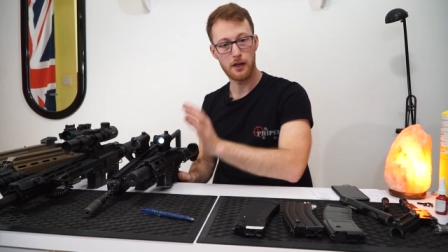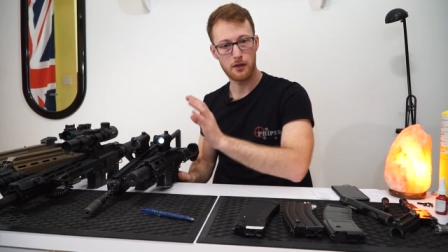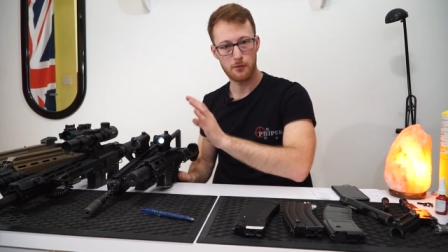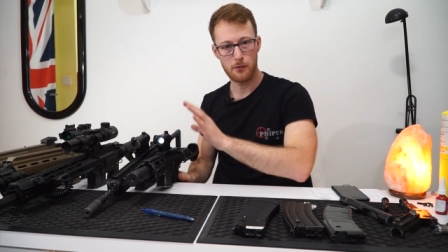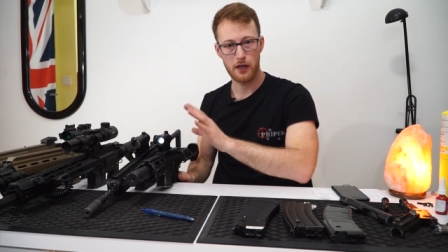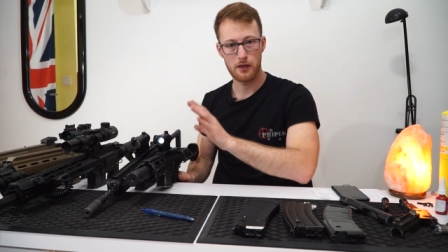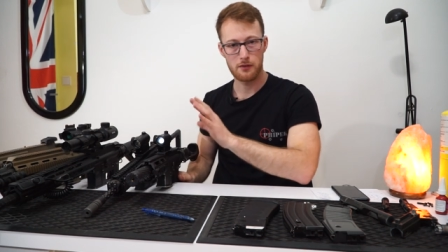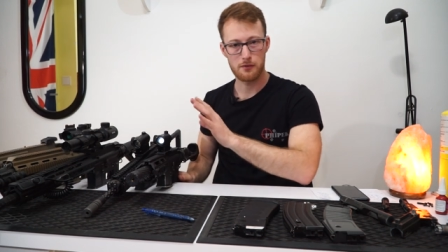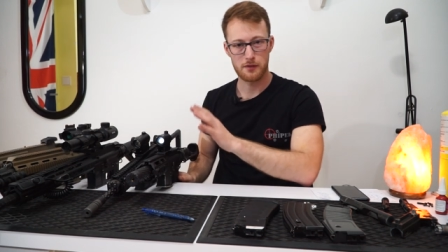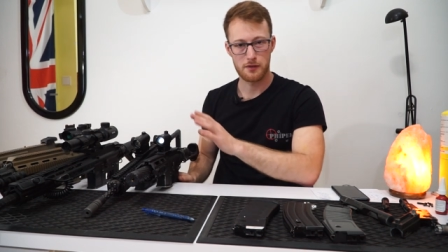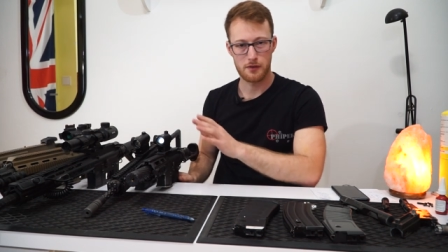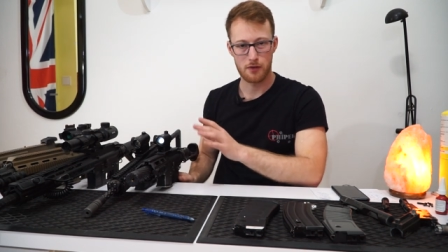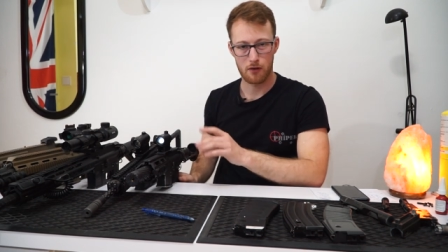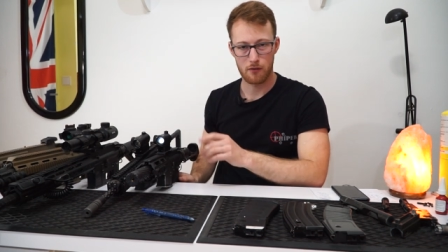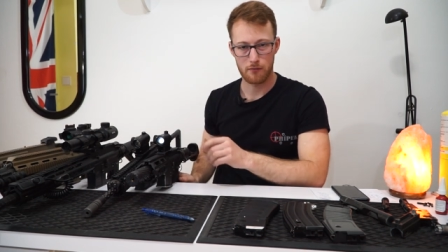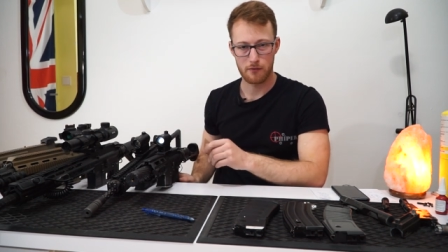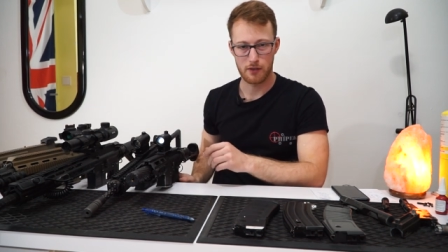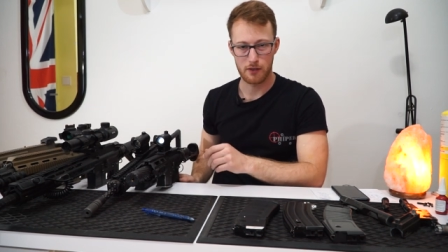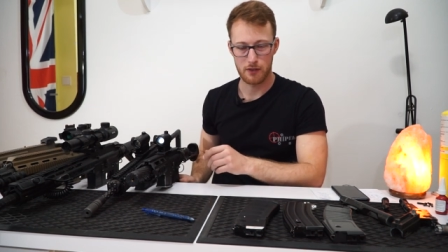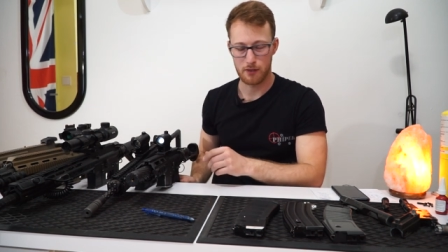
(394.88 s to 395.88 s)
Great way to
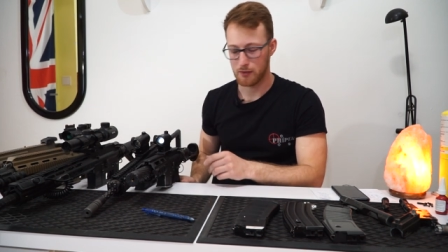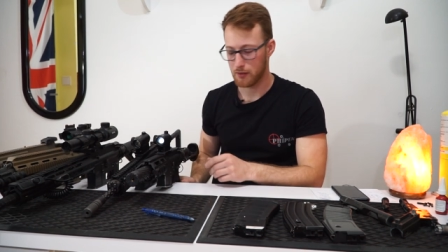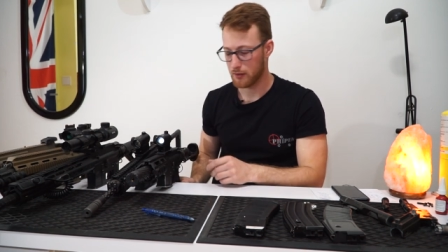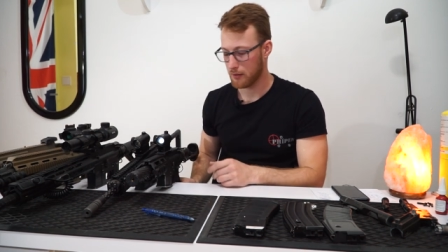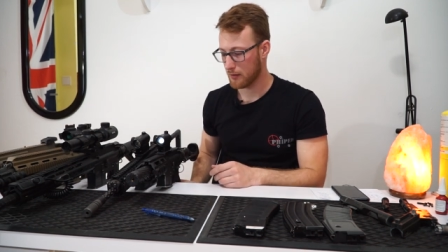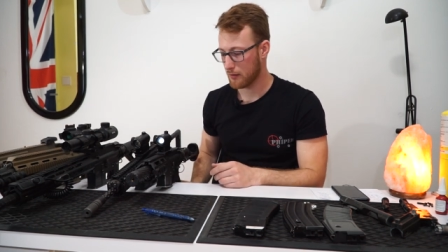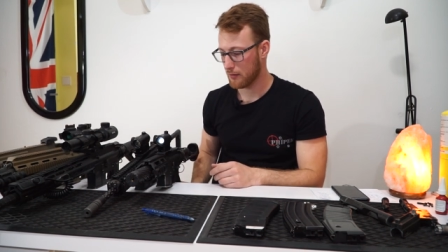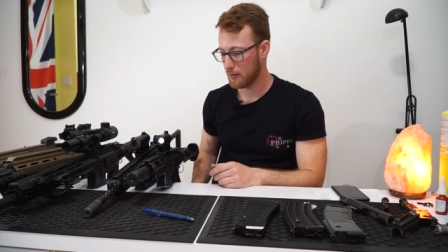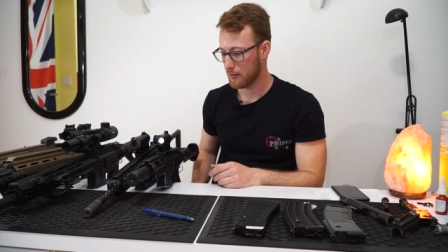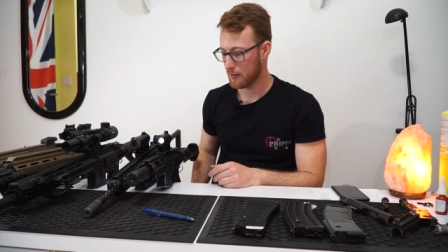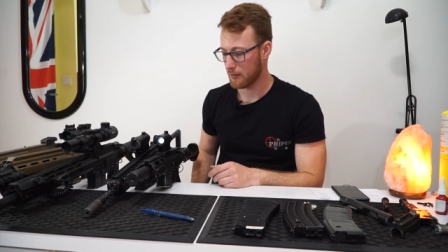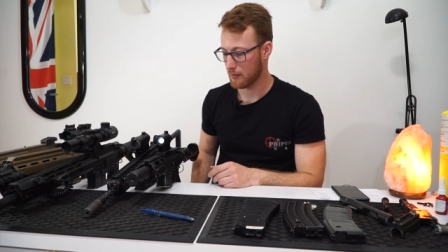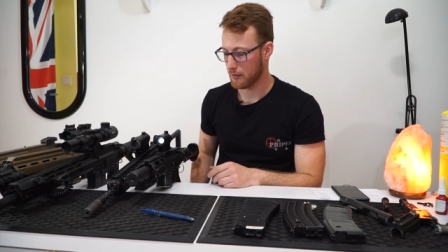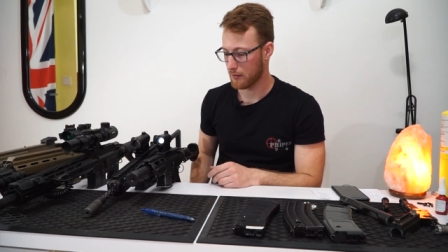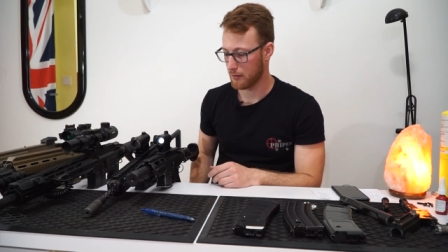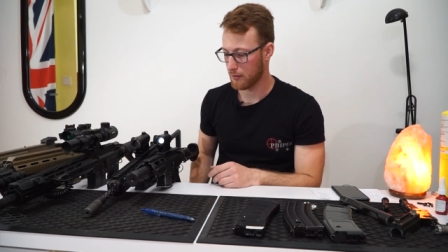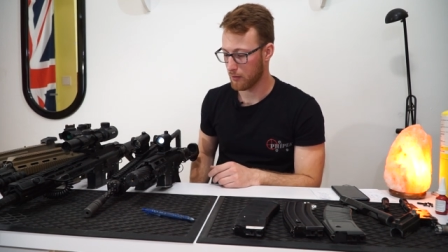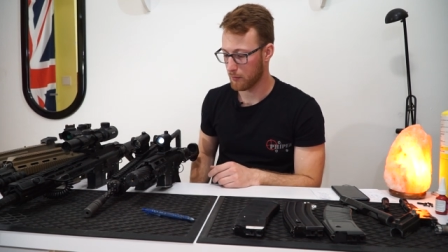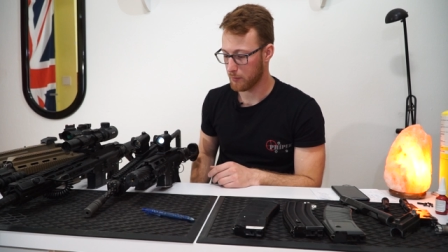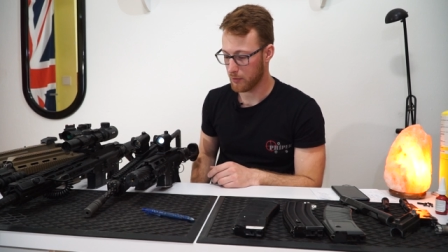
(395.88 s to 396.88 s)
solve the
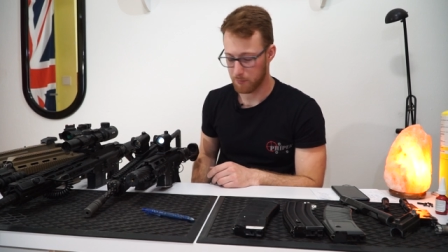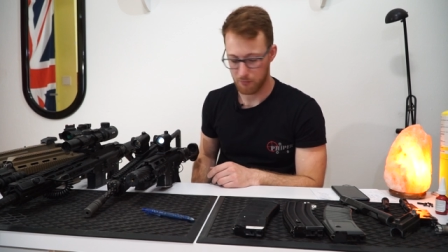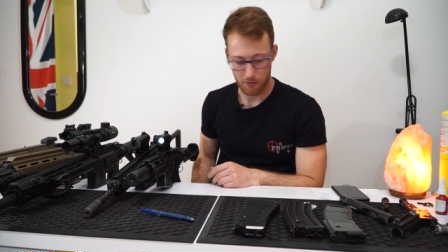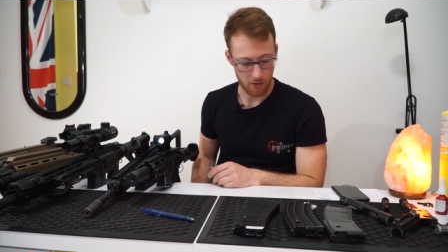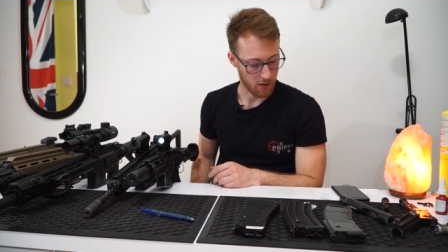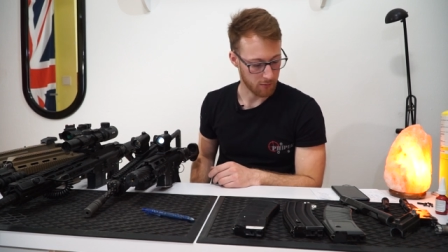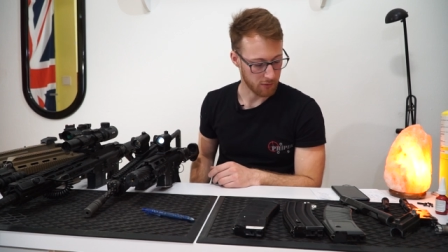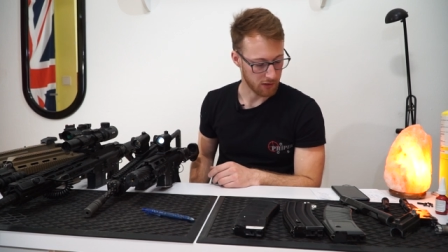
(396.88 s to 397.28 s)
hop-up